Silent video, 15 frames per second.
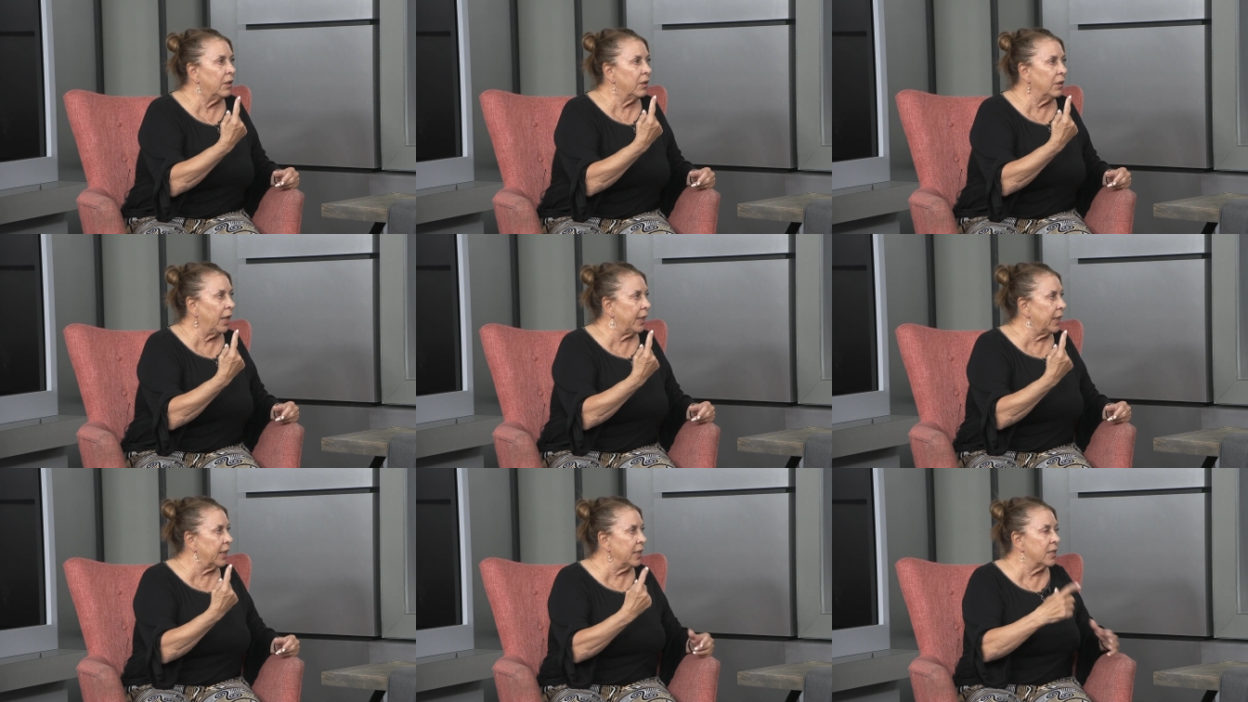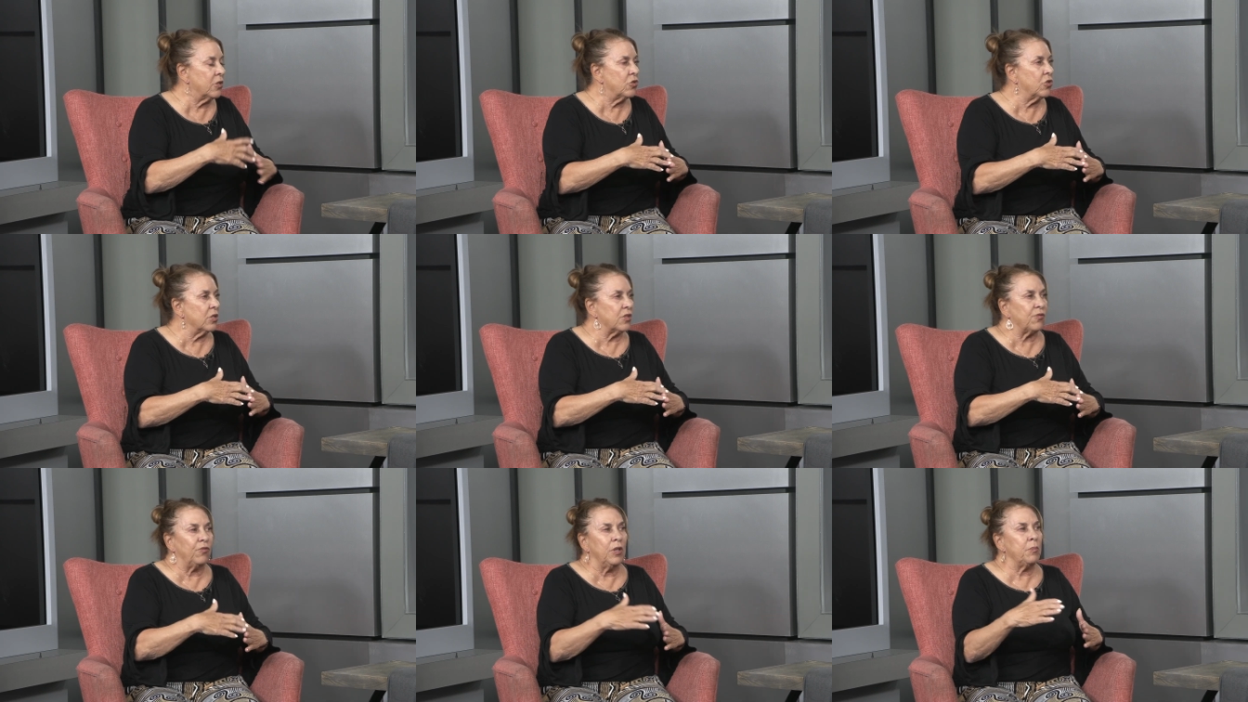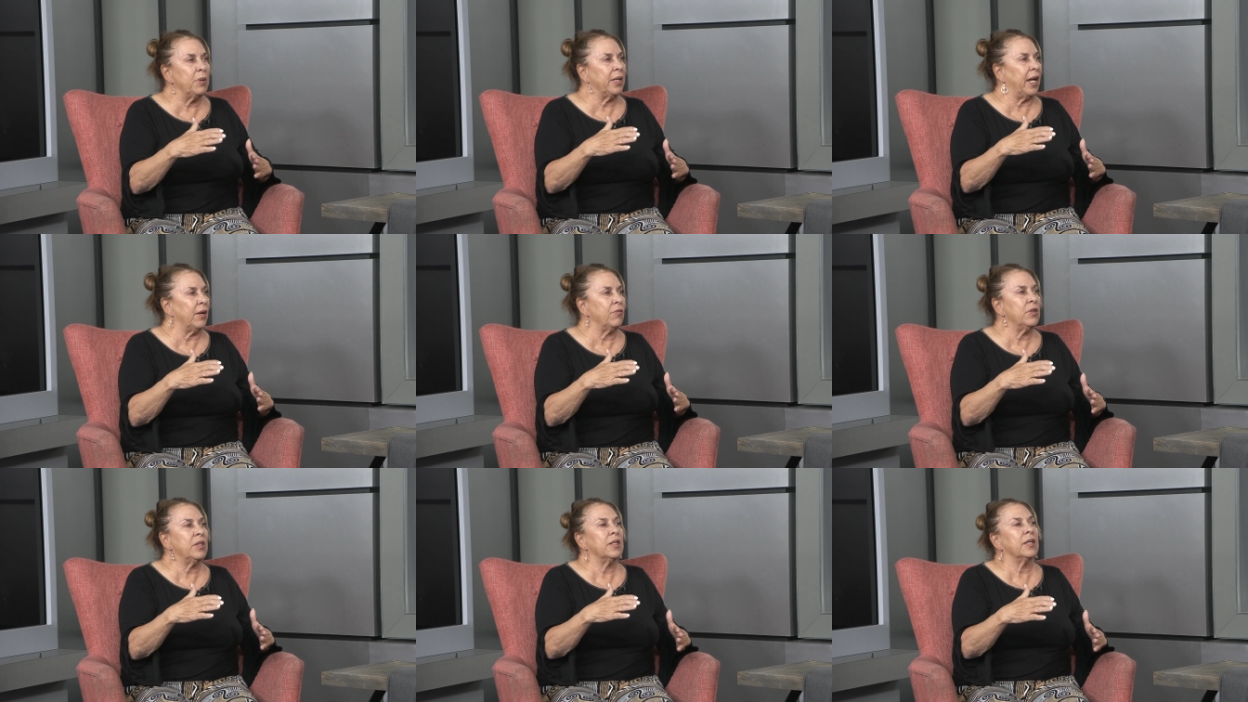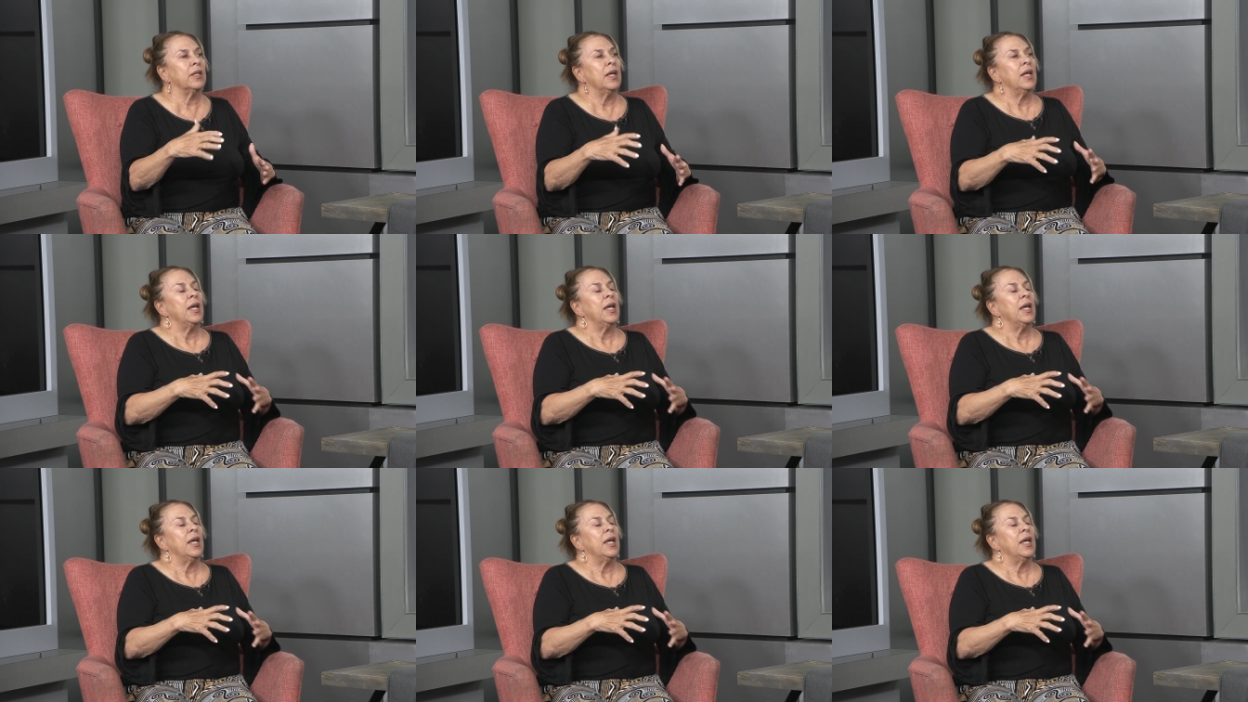Like, it's just flipping everything.